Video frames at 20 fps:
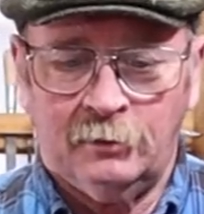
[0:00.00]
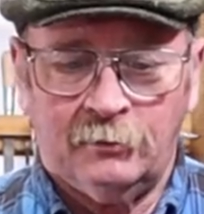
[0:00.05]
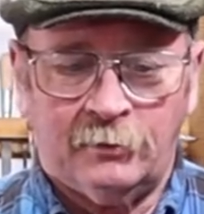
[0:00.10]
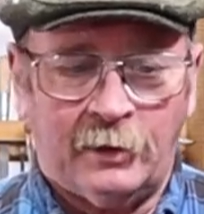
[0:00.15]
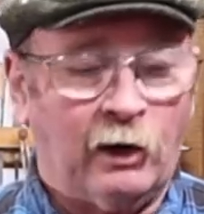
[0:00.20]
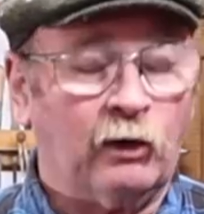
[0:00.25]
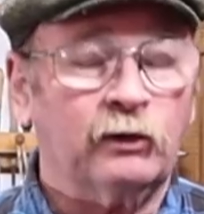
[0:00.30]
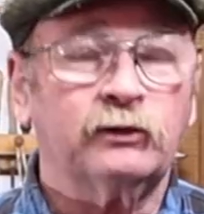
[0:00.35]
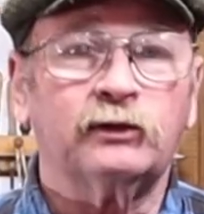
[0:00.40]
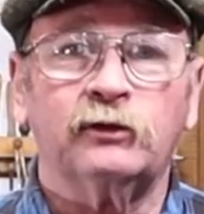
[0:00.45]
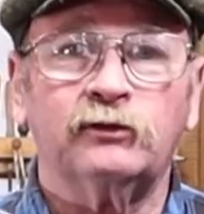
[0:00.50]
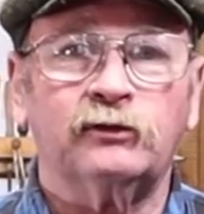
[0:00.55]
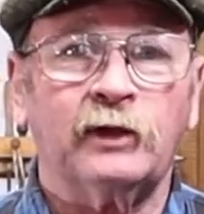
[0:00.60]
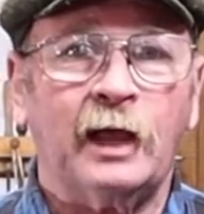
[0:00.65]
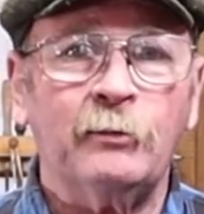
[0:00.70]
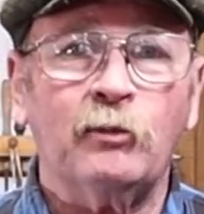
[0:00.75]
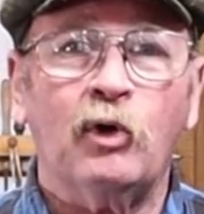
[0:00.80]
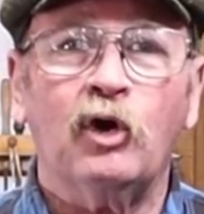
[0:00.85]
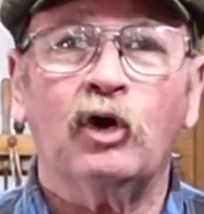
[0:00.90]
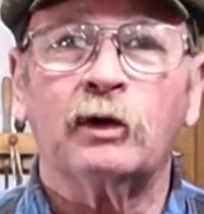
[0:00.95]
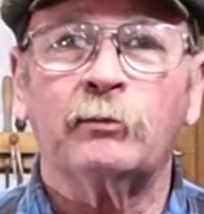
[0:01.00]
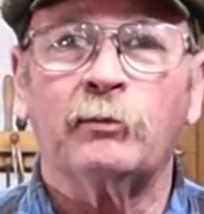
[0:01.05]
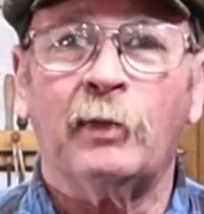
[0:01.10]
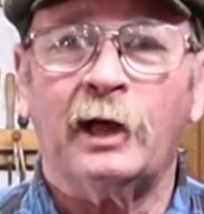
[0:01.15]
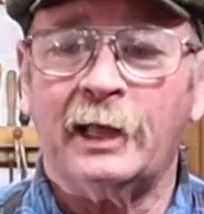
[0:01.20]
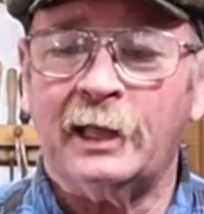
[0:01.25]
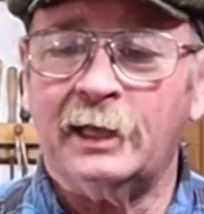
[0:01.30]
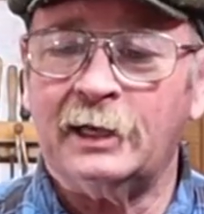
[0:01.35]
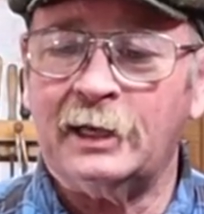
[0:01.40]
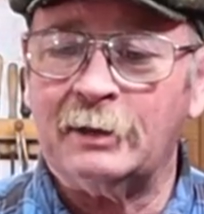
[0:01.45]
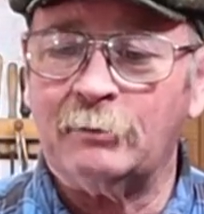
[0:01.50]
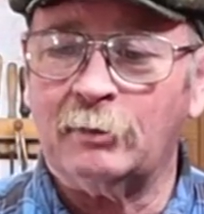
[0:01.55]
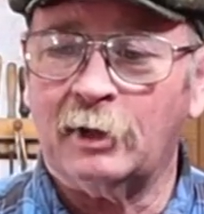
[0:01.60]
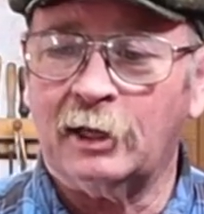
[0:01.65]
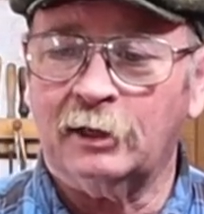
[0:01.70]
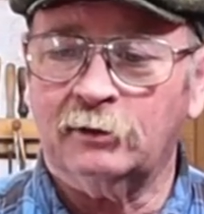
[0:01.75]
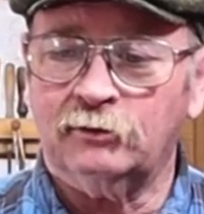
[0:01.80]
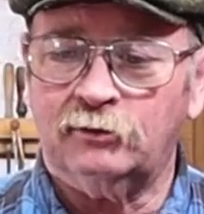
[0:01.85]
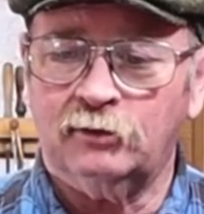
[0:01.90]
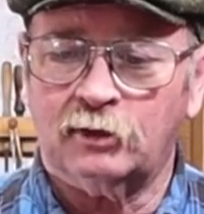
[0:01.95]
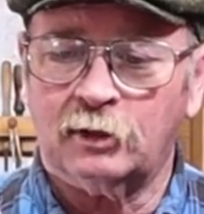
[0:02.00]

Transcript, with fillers: They aren't the same hook by any means.